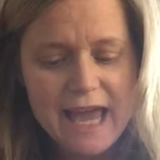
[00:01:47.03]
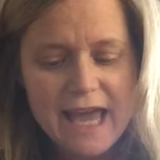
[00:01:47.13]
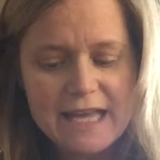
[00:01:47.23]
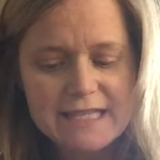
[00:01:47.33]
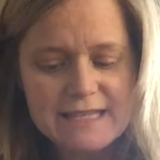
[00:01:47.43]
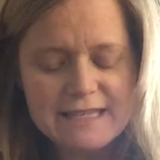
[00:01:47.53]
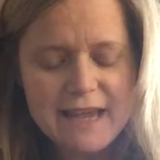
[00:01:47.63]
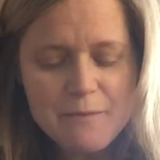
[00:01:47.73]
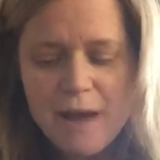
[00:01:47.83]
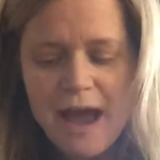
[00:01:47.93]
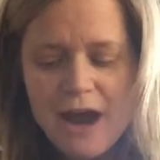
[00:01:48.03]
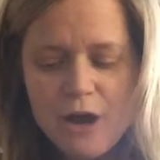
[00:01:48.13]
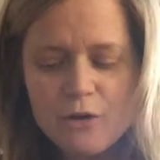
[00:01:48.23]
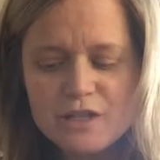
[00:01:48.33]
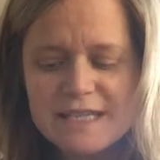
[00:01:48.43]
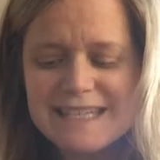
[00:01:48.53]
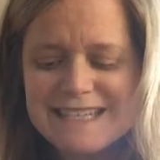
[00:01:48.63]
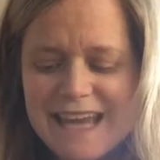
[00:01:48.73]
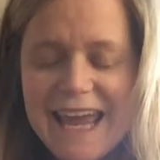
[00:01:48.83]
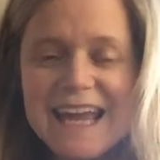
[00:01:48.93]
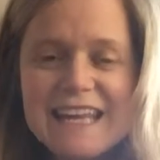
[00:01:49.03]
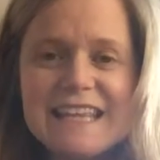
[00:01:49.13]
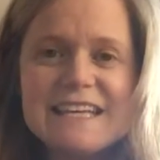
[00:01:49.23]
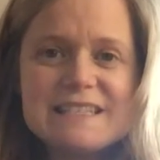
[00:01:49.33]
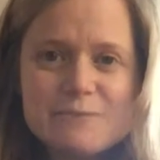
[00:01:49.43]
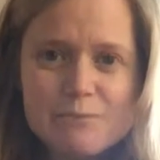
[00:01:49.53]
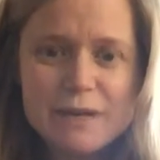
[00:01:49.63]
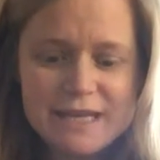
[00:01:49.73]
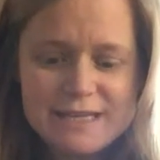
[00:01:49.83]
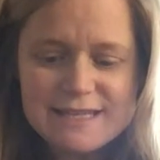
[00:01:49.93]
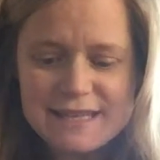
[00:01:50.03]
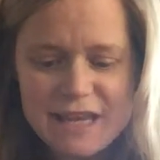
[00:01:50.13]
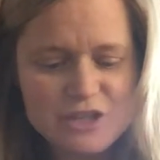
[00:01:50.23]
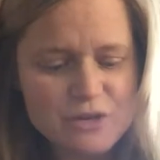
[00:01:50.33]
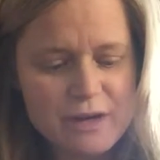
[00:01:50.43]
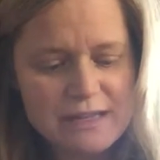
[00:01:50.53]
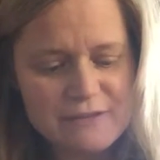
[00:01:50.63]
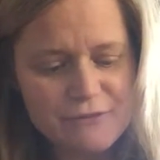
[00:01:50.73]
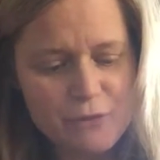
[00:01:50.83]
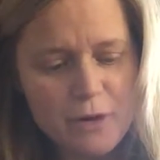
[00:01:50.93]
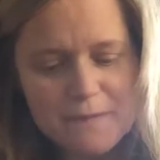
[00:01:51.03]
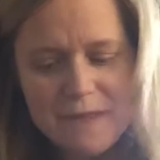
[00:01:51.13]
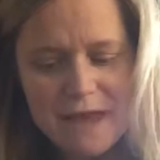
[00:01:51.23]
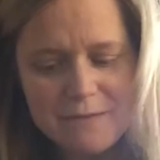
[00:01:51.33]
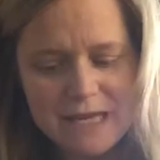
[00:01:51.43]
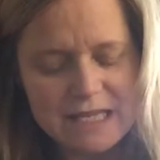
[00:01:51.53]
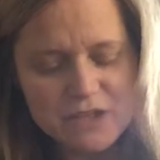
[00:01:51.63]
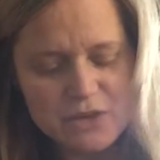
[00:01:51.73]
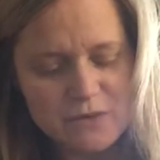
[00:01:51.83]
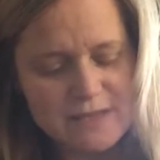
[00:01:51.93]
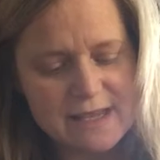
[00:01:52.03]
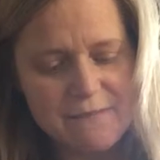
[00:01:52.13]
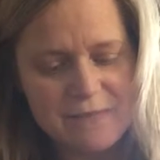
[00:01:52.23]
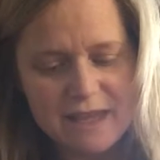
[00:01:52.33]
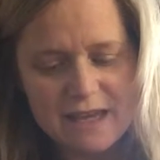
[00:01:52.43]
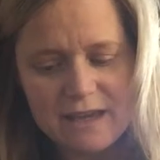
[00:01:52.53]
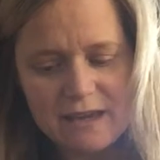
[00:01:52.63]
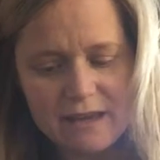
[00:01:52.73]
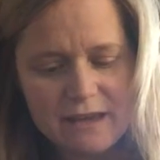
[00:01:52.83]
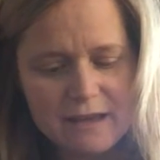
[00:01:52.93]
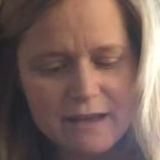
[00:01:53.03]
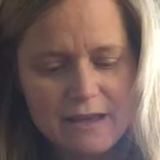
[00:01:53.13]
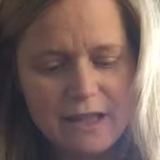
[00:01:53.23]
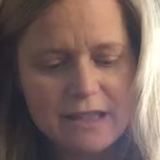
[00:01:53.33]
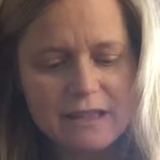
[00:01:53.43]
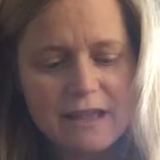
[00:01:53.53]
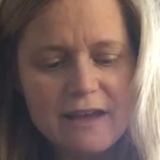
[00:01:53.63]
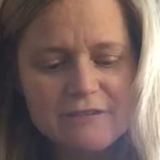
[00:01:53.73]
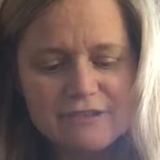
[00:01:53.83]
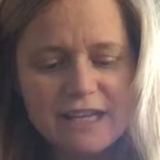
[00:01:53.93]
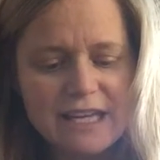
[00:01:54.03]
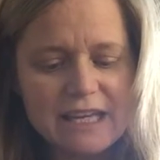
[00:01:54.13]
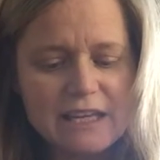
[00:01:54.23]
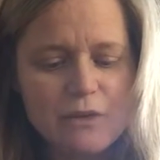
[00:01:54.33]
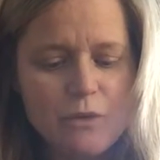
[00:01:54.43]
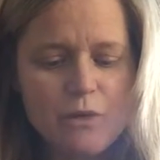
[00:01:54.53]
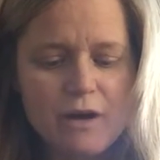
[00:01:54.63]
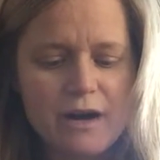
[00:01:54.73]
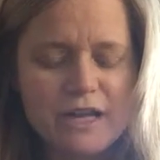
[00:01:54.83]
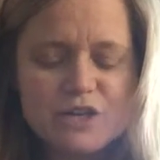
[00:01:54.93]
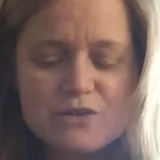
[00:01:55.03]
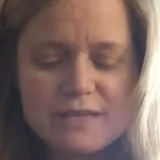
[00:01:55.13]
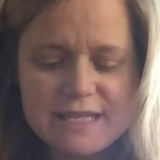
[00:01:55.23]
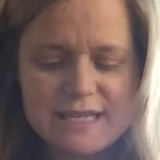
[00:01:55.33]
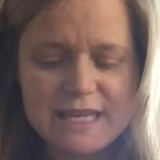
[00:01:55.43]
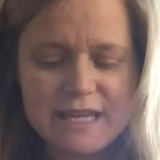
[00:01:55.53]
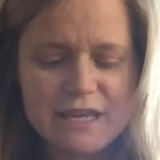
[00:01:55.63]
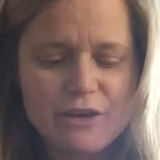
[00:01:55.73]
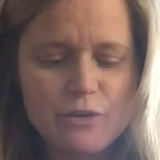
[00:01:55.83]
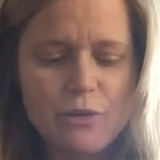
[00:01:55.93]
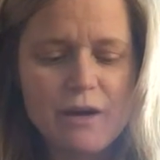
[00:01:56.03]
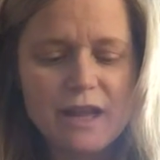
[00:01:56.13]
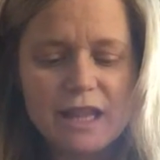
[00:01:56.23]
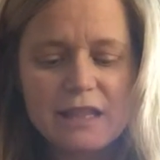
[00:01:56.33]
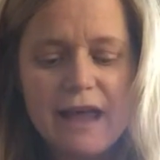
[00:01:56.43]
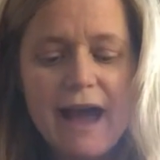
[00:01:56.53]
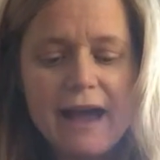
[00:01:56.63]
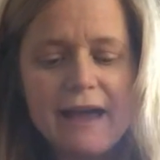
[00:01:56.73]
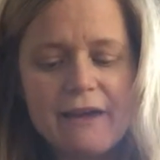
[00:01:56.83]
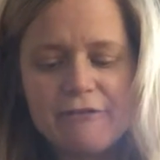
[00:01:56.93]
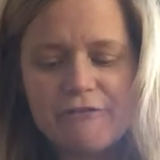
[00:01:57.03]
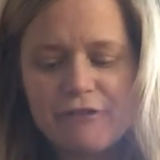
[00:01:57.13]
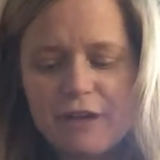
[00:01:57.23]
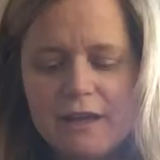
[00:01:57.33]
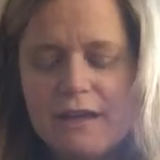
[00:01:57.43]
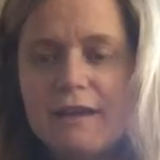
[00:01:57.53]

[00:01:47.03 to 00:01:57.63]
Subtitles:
And somehow to take these bits and transform them into something lovely or interesting or alive